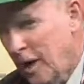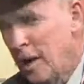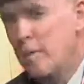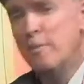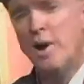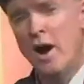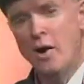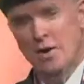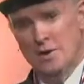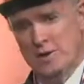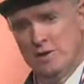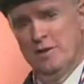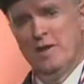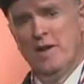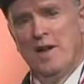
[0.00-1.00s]

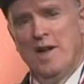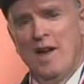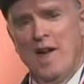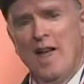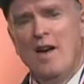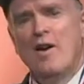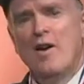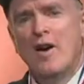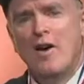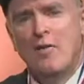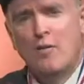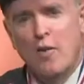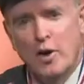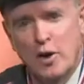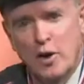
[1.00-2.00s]
parents,
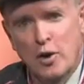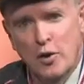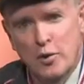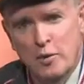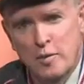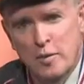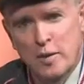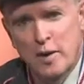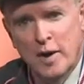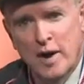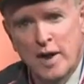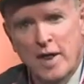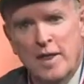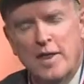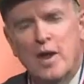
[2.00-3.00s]
for you,
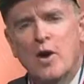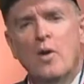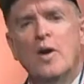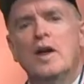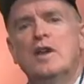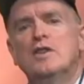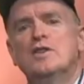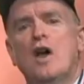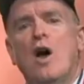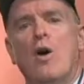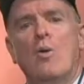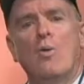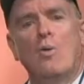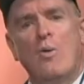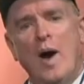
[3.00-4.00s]
there is a
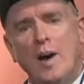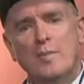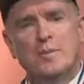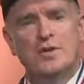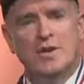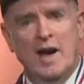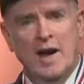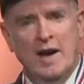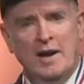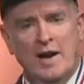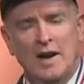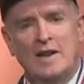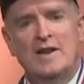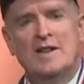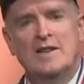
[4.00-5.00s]
website,
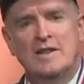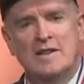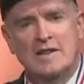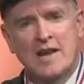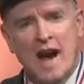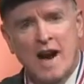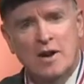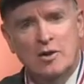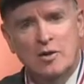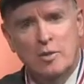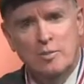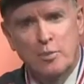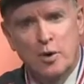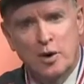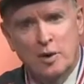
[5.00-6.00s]

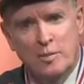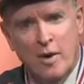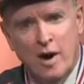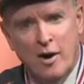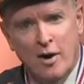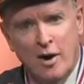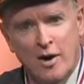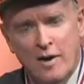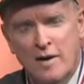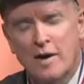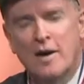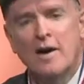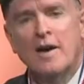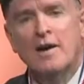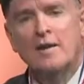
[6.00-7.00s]

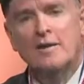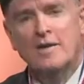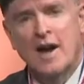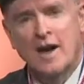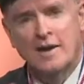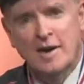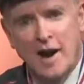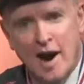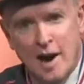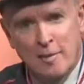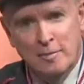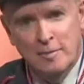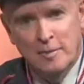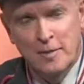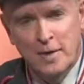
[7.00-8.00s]
drbookmark.com.
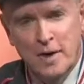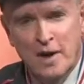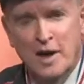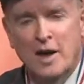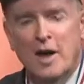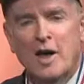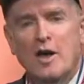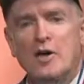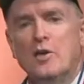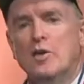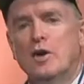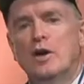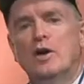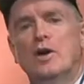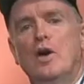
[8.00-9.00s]
You
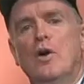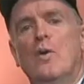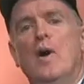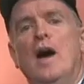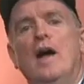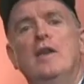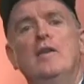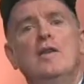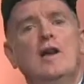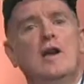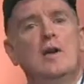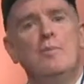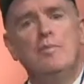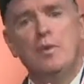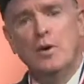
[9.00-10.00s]
can go on the
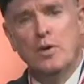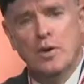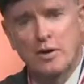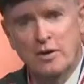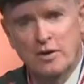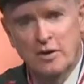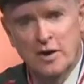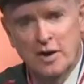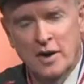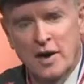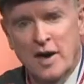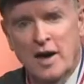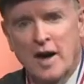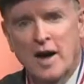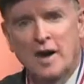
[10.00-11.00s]
computer,
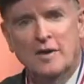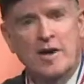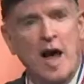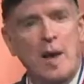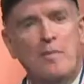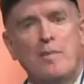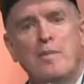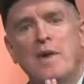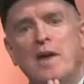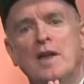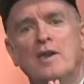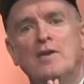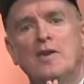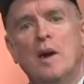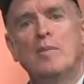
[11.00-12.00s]
tap
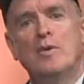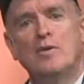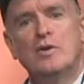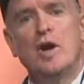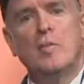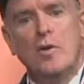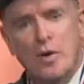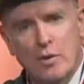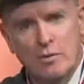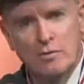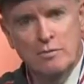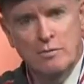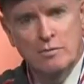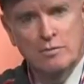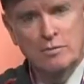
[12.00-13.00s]
in I
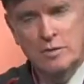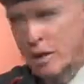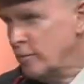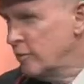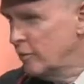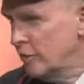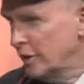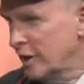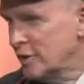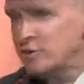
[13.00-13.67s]
guess,